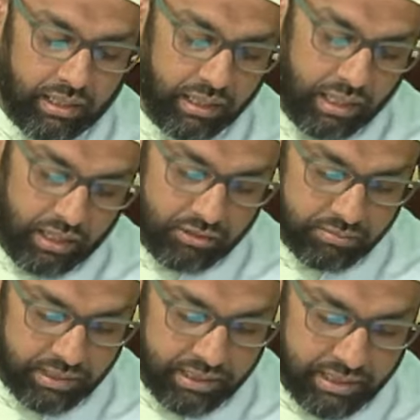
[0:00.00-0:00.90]

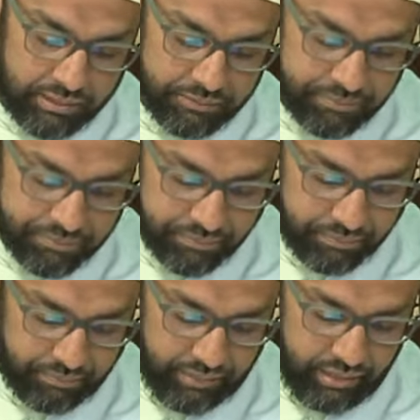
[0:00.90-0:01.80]
Allahumma
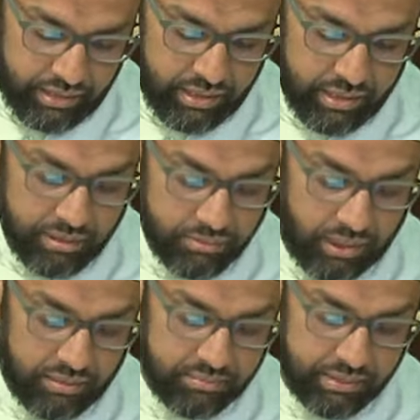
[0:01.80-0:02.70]

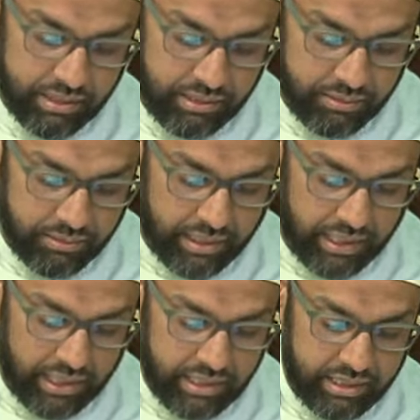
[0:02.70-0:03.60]
Muhammadin
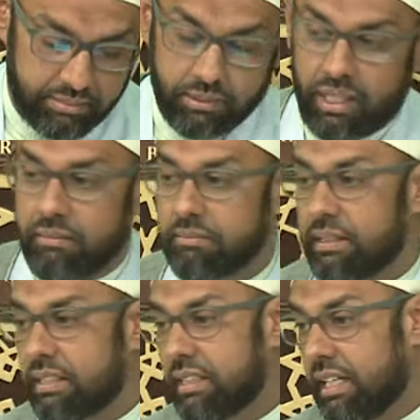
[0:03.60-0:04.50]
wa Ali
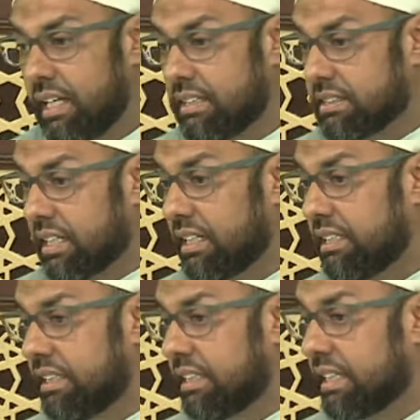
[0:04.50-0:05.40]
Muhammad. Hence
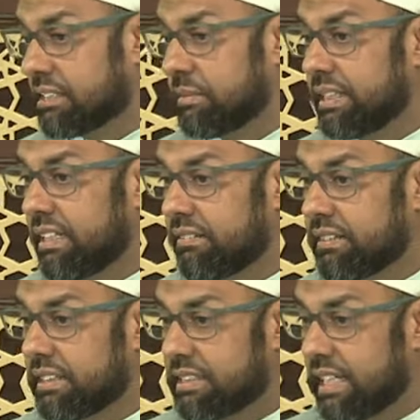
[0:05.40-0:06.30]
Ali has been
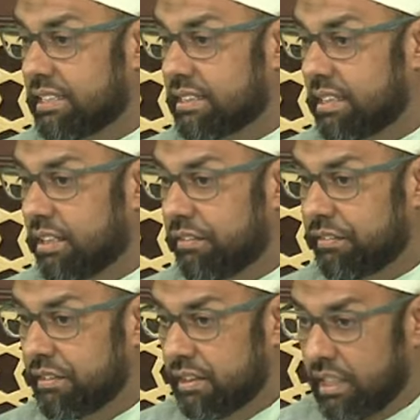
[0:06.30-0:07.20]
given the title
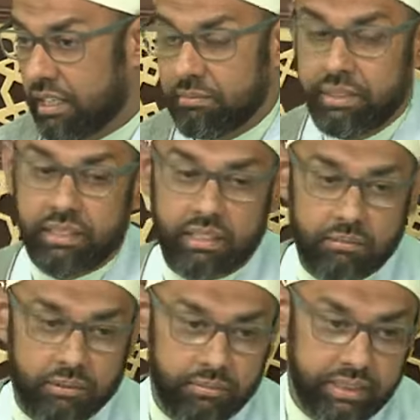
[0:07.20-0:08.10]
of Amir
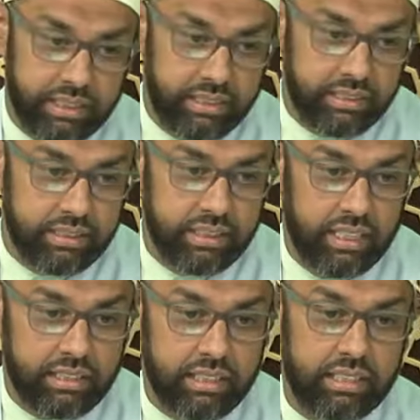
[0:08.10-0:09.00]
al-Mu'mineen,
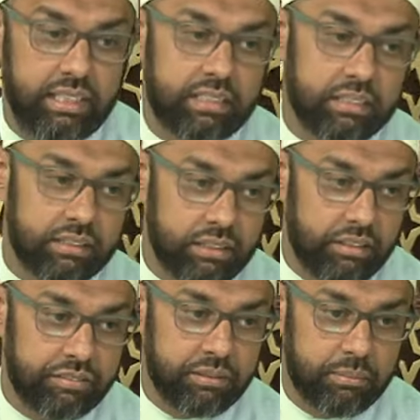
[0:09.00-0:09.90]
yeah, the leader
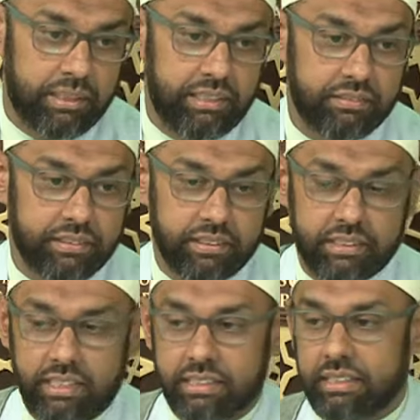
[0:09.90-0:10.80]
of the
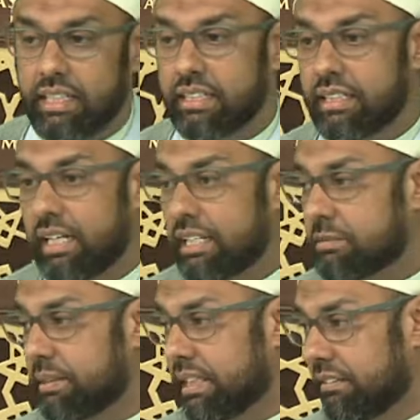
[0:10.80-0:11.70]
believers. And Sayyida has
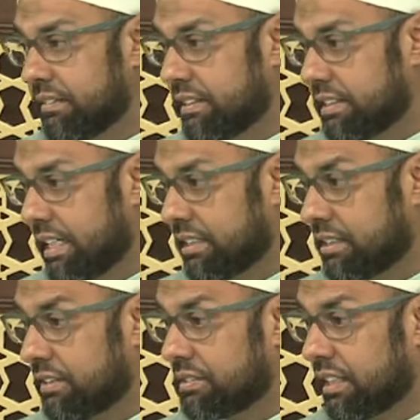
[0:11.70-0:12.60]
been given the
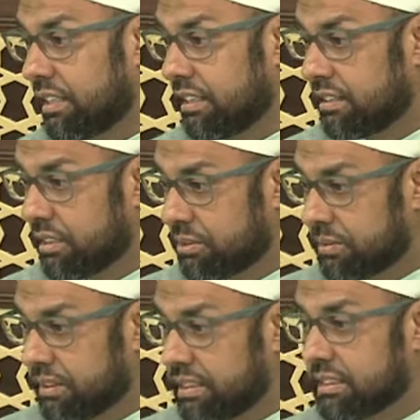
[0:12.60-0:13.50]
title of
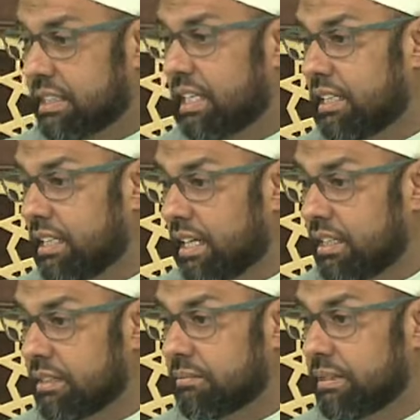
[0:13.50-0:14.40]
Sayyidatun Nisa'il
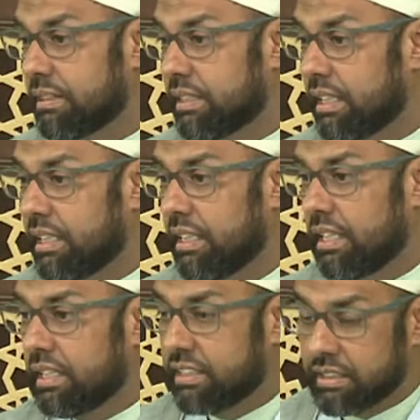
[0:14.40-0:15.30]
Alameen, yeah,
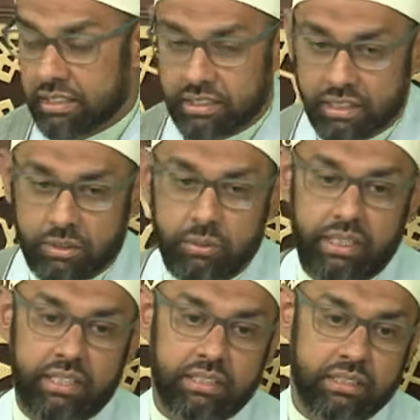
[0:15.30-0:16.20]
the
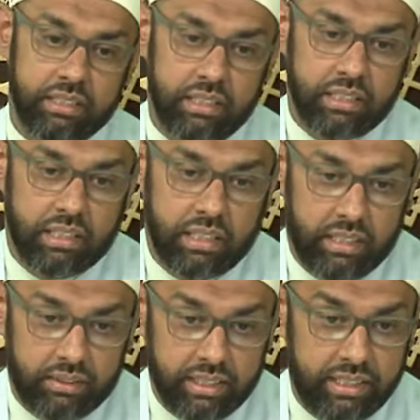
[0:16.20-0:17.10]
queen
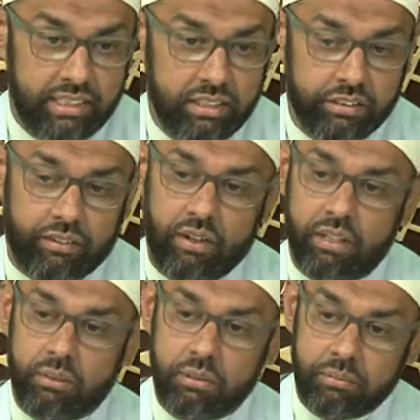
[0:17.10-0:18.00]
or the leader of all
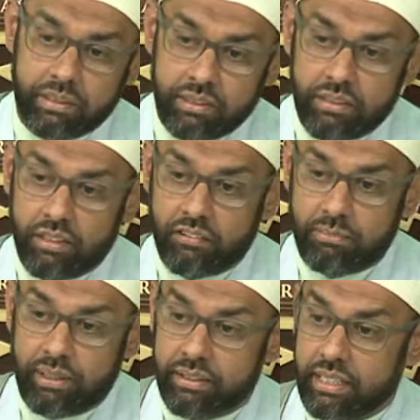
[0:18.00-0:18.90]
the women of
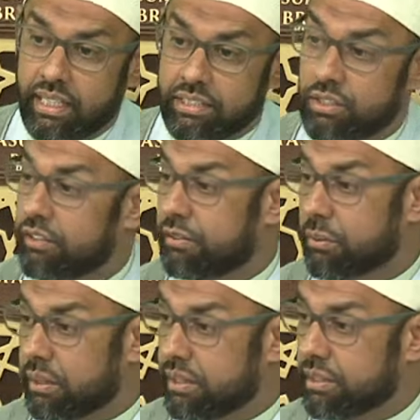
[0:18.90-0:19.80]
paradise or of the
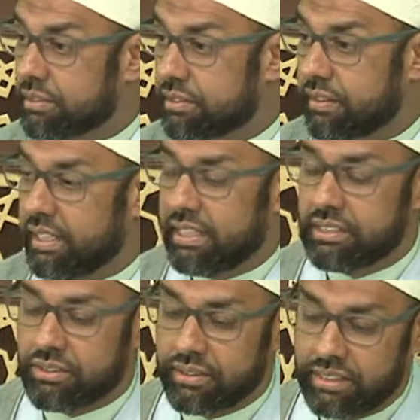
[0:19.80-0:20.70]
worlds, right?
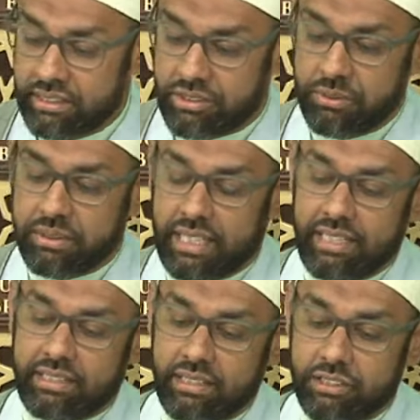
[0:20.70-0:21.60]
And so these two
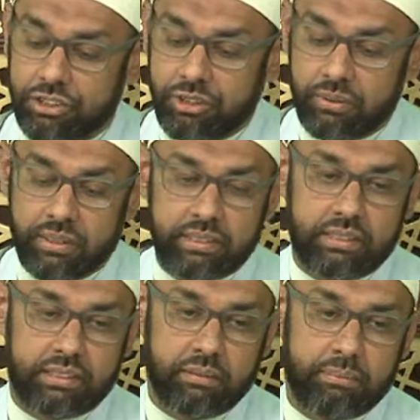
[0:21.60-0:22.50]
titles show
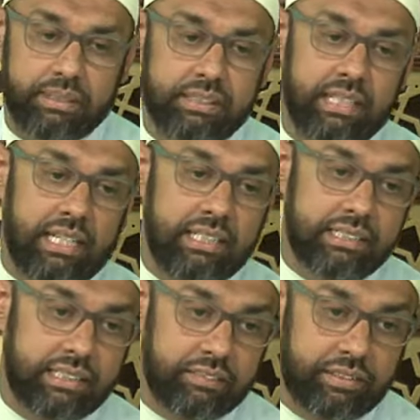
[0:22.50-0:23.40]
us the
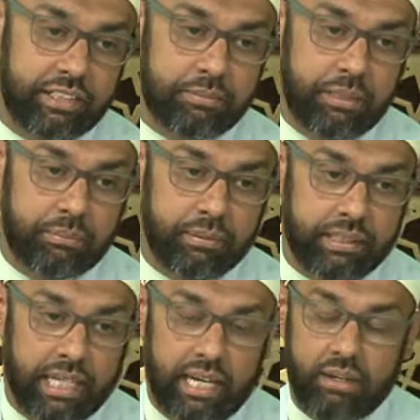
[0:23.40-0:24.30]
personality of these people
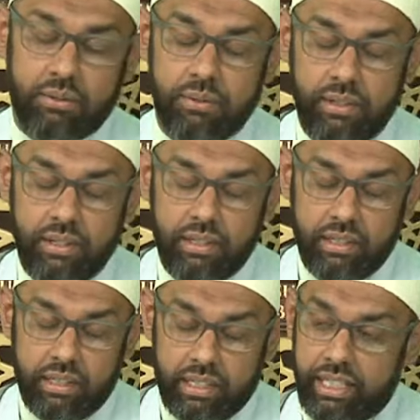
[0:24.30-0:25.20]
and how
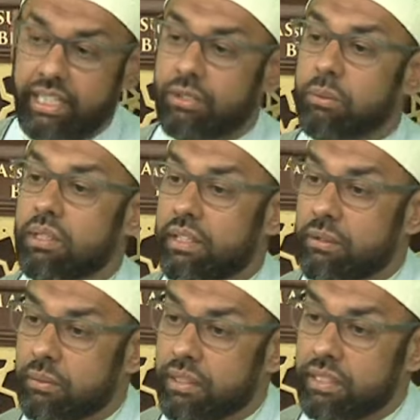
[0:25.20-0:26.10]
equal they
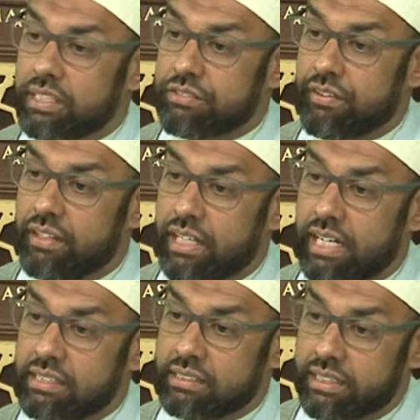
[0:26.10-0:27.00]
were as far
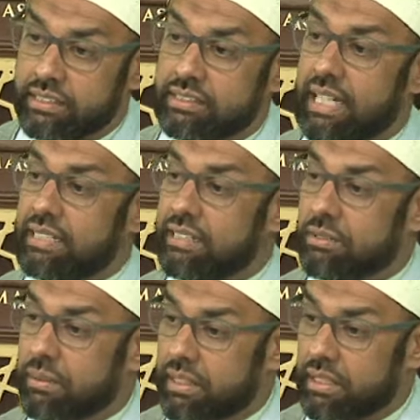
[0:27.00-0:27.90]
as their status
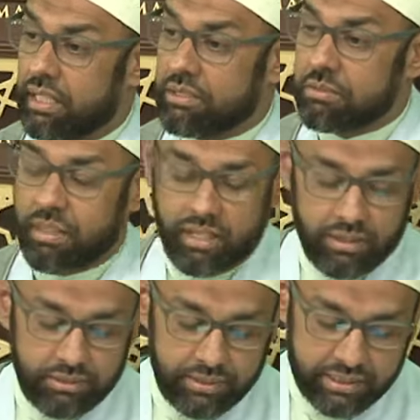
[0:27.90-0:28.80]
with Allah
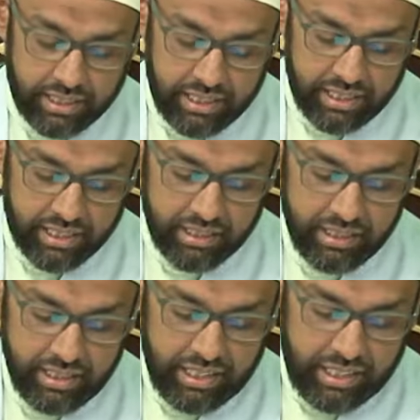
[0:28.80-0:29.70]
subhanahu wa ta'ala.
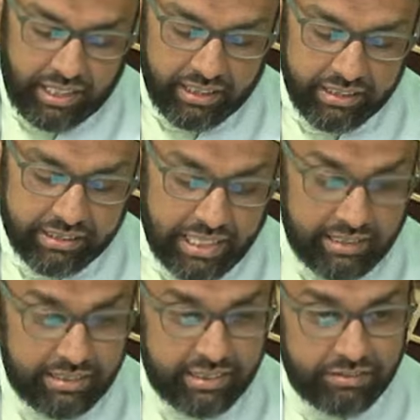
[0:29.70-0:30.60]
And this
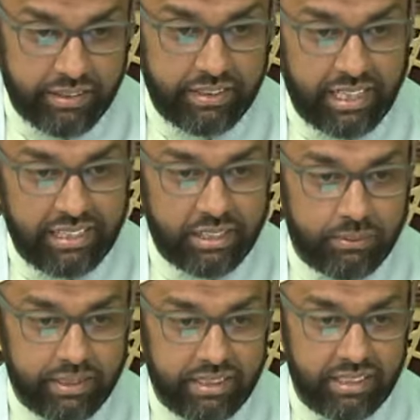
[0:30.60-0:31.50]
status is very
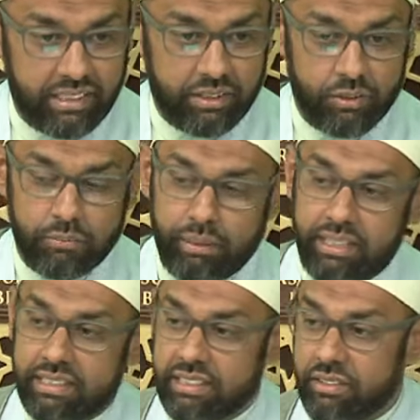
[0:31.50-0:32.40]
eloquently, you know,
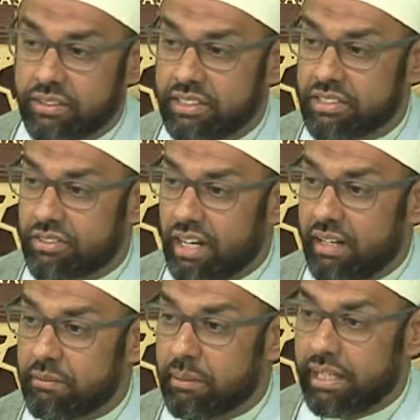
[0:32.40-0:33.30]
painted or
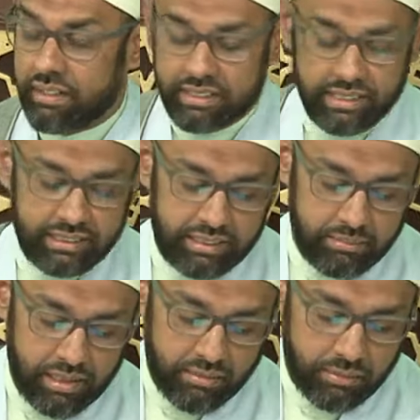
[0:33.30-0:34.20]
described by our sixth
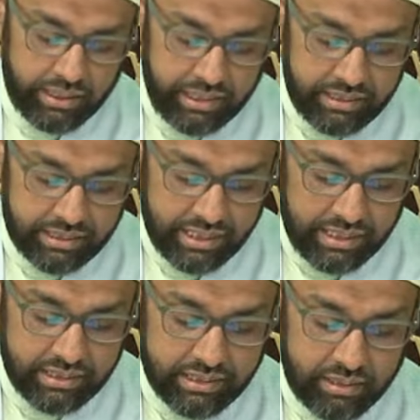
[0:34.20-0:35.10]
imam when he
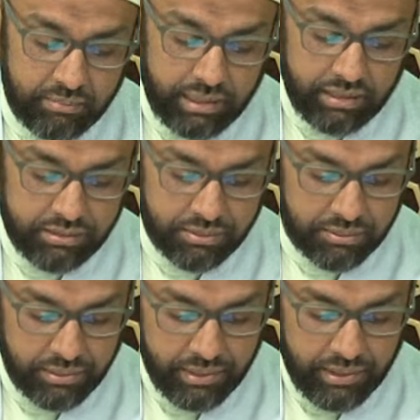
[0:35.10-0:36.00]
says,
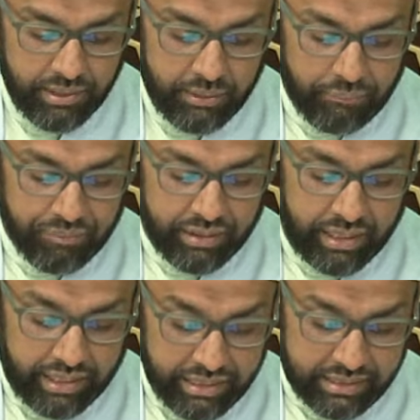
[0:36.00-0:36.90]
Sami'atu,
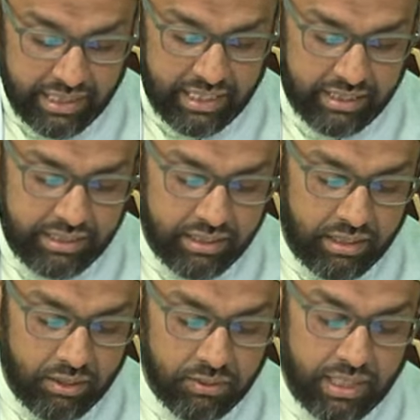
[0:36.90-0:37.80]
that he said,
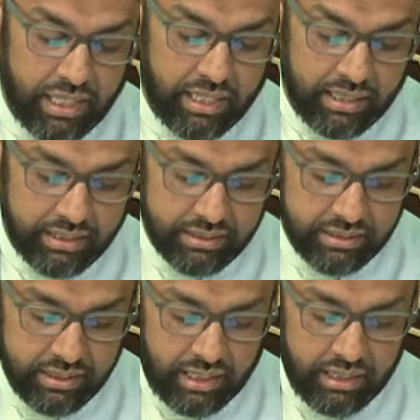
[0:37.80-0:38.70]
Lawla
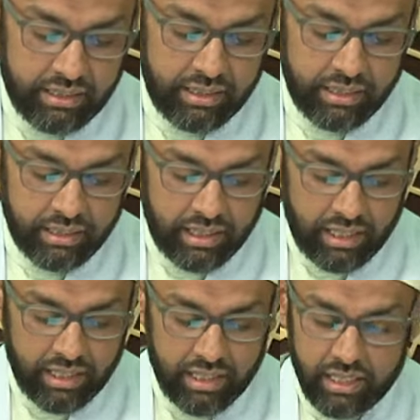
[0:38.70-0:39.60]
anna
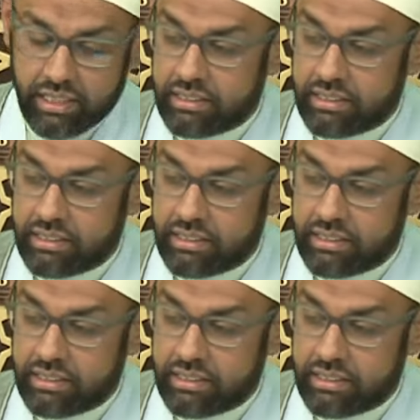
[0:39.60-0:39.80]
Allaha